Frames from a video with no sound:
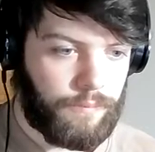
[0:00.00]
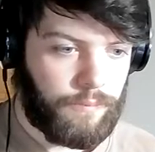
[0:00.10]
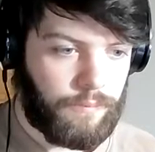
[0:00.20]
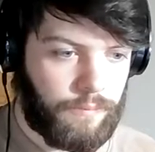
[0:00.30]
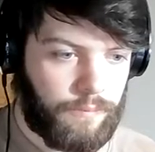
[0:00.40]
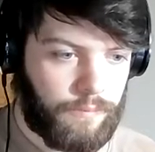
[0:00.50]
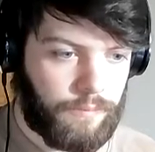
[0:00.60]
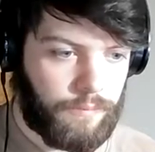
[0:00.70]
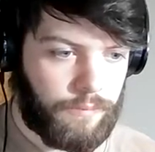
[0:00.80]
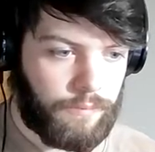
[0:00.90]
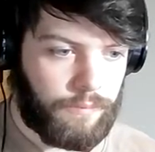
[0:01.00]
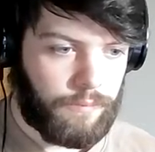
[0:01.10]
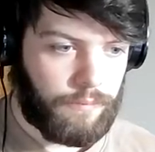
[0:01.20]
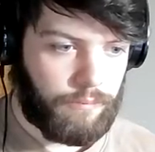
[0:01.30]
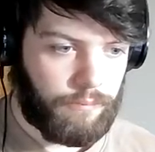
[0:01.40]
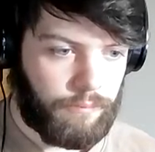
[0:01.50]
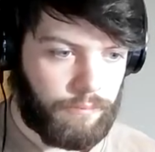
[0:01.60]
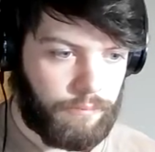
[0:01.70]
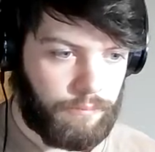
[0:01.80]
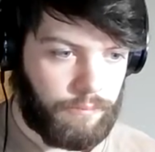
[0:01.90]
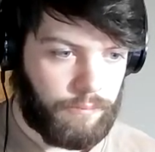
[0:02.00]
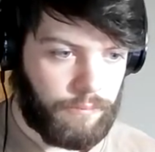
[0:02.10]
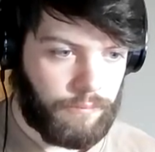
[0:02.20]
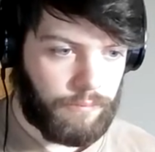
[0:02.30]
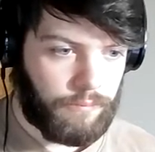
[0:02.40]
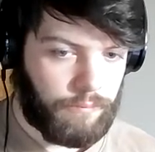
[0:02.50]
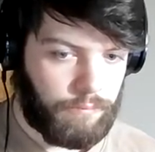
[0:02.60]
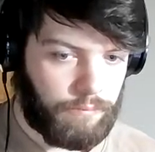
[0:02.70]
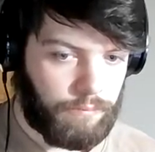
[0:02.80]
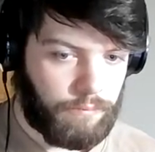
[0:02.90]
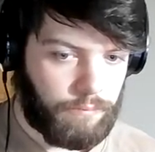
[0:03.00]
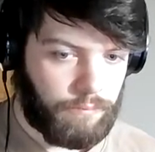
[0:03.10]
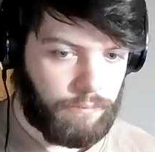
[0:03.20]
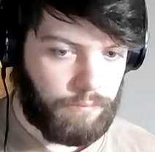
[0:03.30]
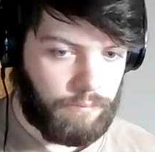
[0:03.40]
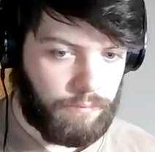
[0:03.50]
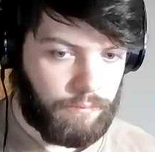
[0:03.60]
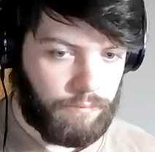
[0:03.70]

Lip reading: [no speech]